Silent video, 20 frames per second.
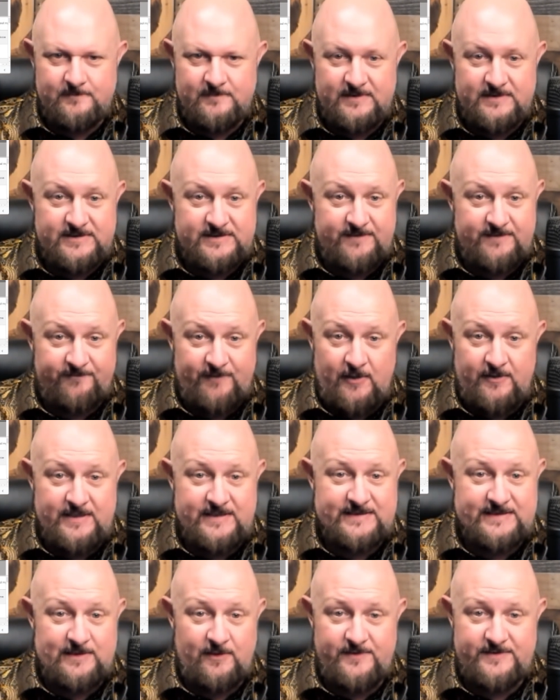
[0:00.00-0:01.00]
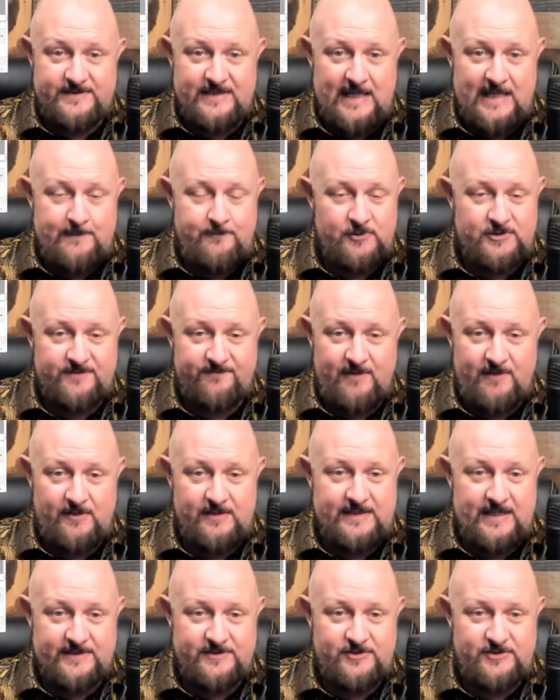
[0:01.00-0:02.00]
Severity still the same. Your severity
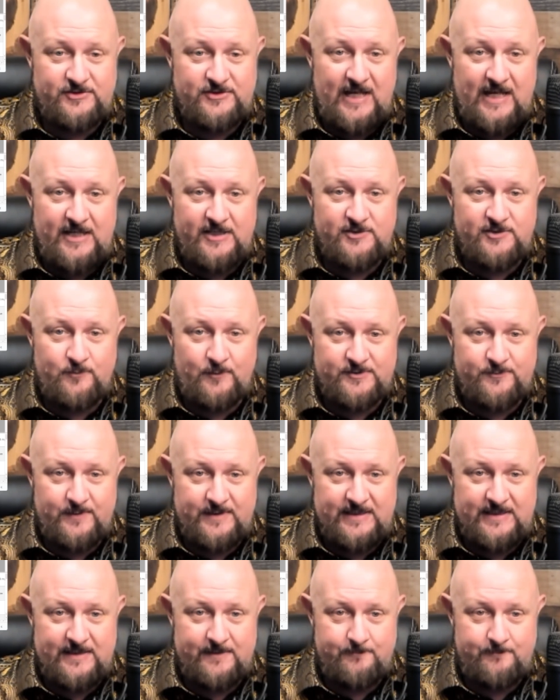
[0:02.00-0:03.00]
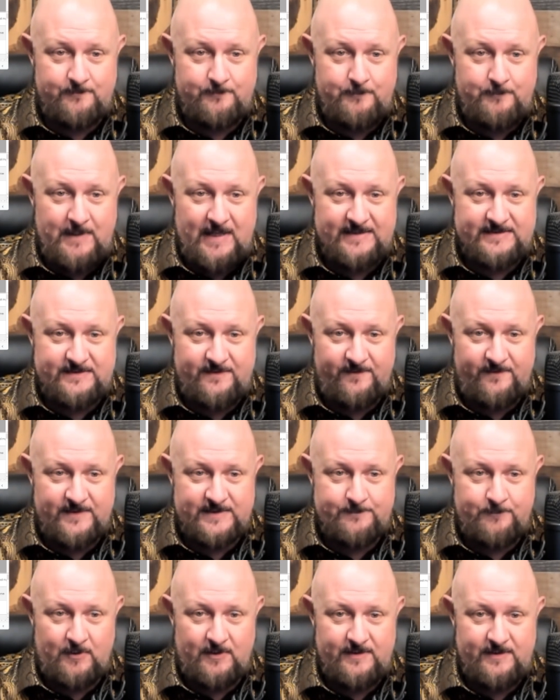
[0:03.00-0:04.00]
doesn't change once we get past
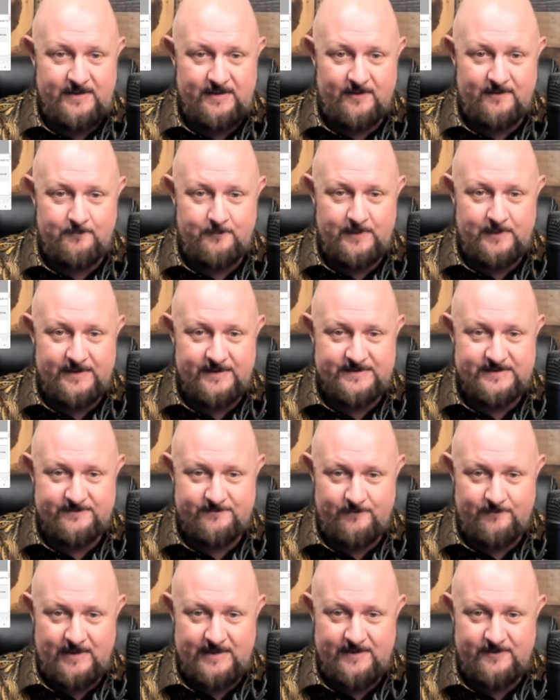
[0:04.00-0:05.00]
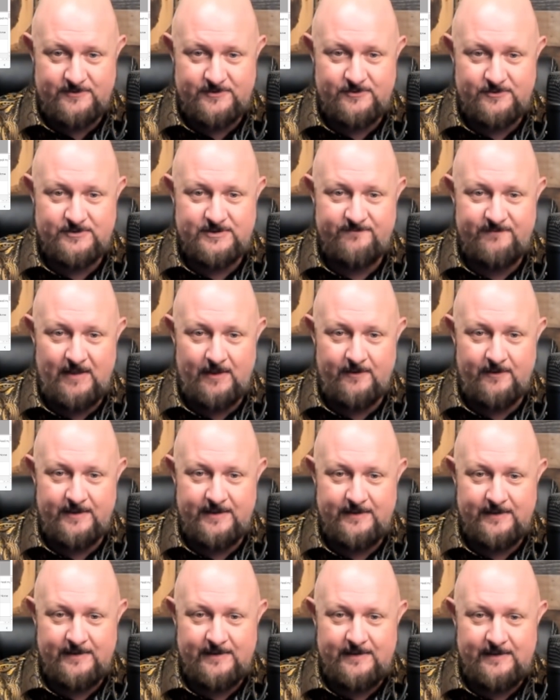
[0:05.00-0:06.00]
this part here, but this is right here is your severity.
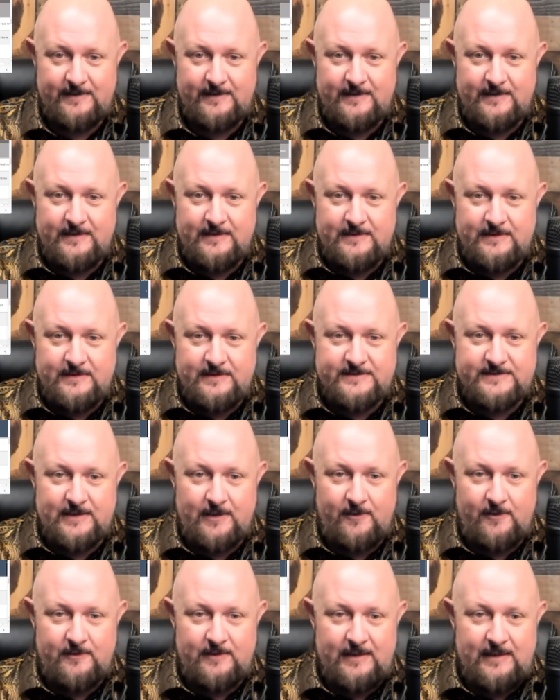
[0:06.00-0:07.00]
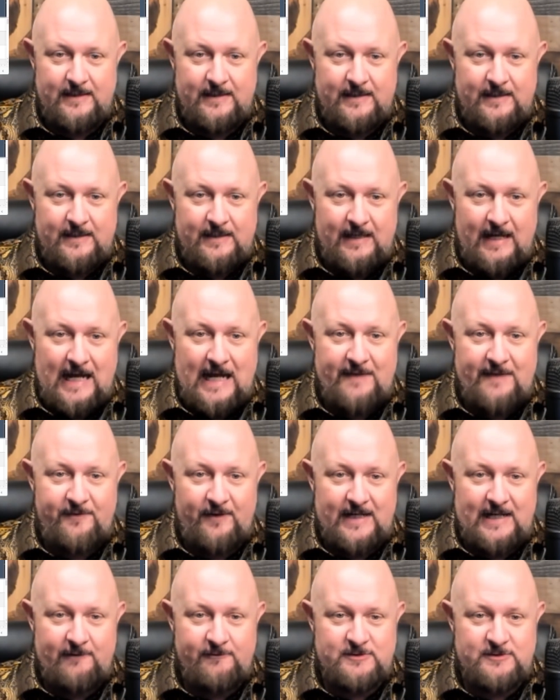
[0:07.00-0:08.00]
So I
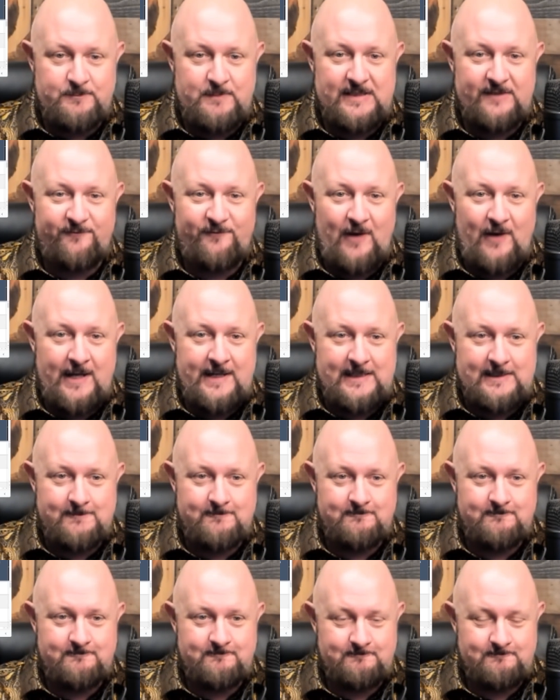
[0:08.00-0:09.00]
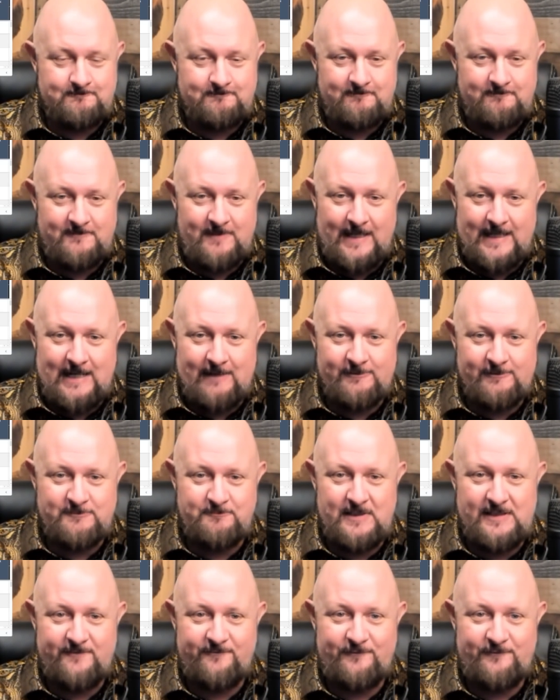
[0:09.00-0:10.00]
thought I was being funny. That
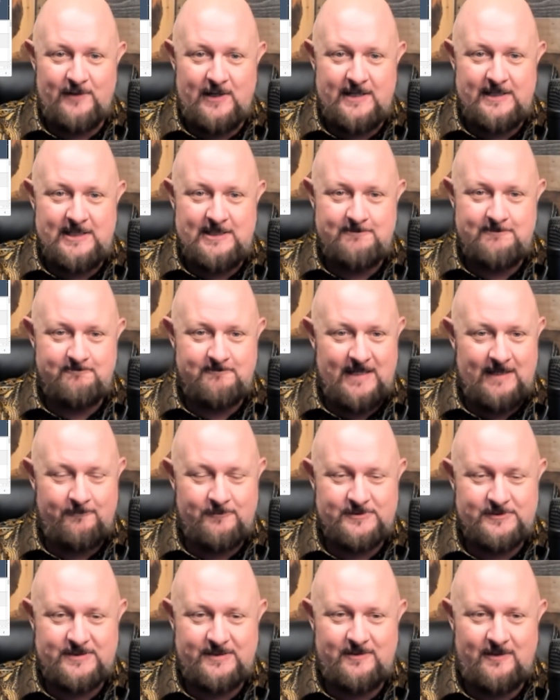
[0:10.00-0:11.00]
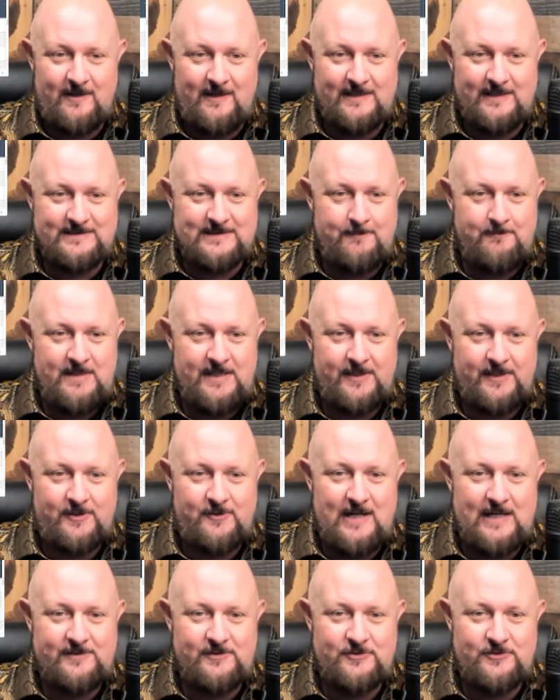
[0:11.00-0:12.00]
was the cause. I made a
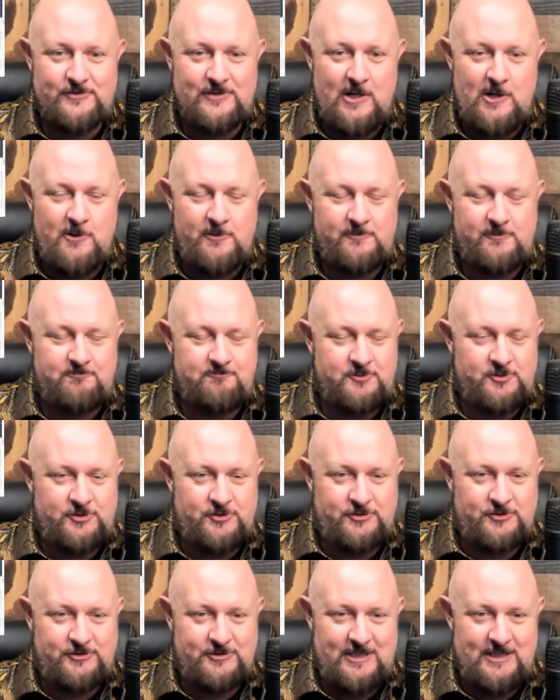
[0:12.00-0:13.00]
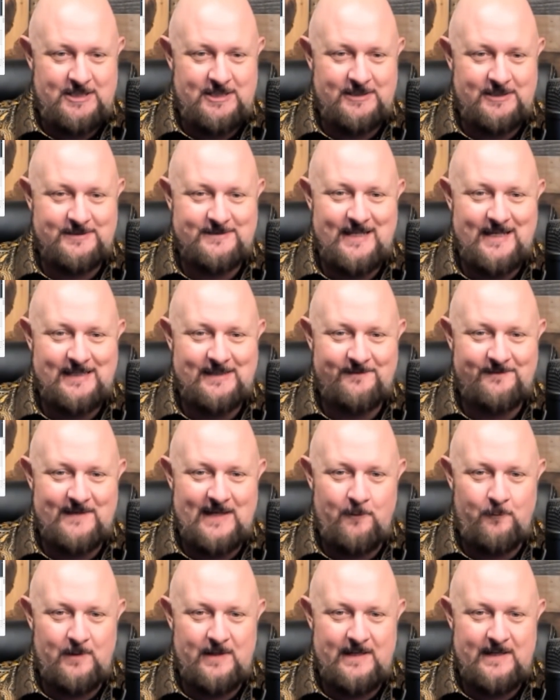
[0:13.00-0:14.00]
cracked joke. She didn't take it
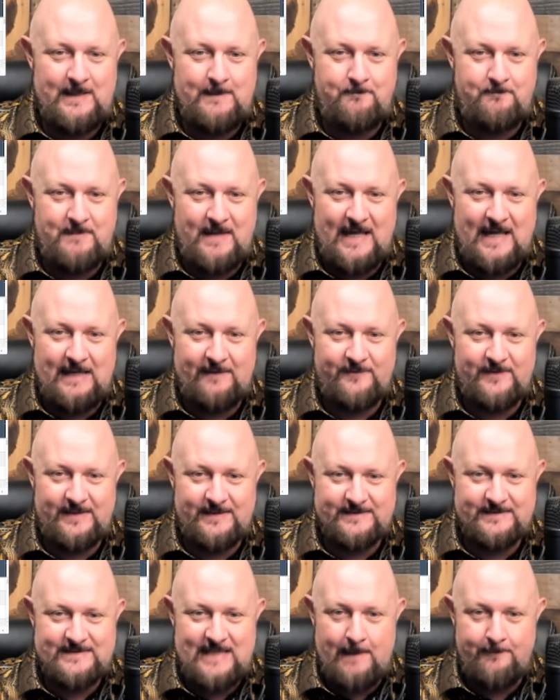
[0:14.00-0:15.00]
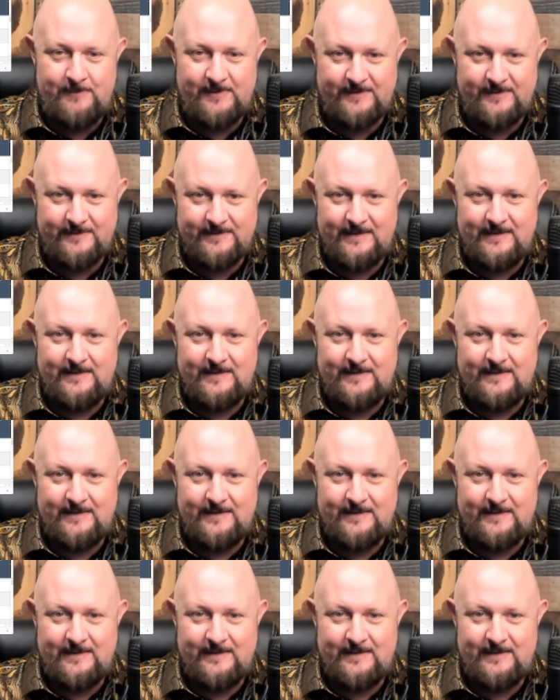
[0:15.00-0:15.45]
that way. Bad things happened.